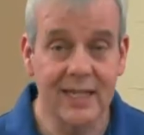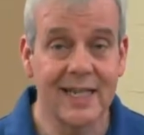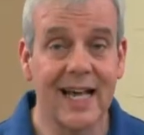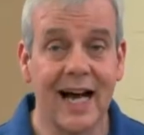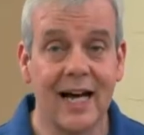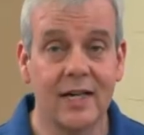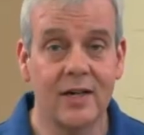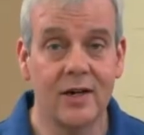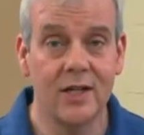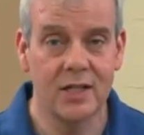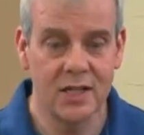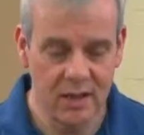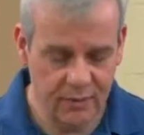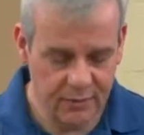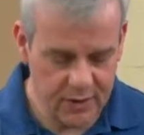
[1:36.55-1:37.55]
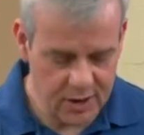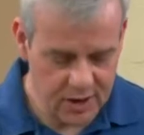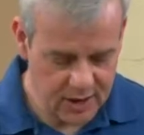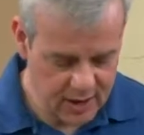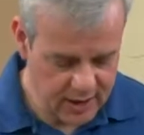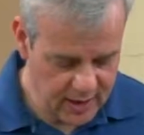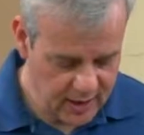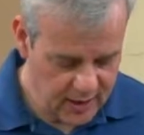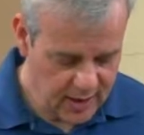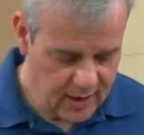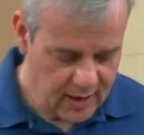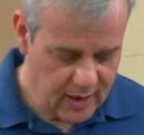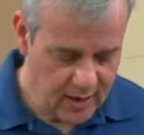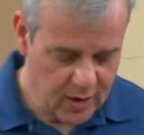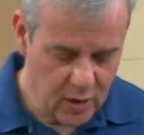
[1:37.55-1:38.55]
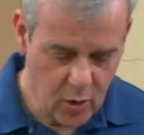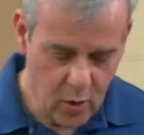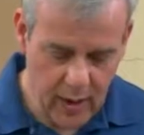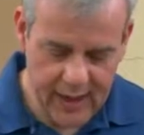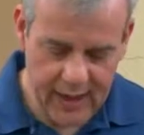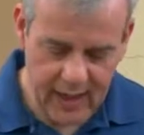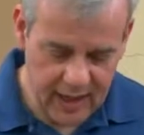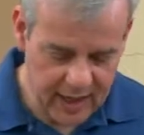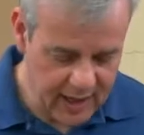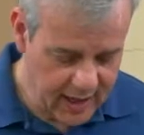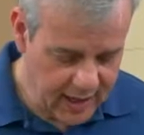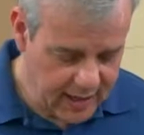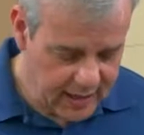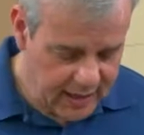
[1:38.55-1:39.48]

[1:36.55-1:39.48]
to cut nice and efficiently and quickly.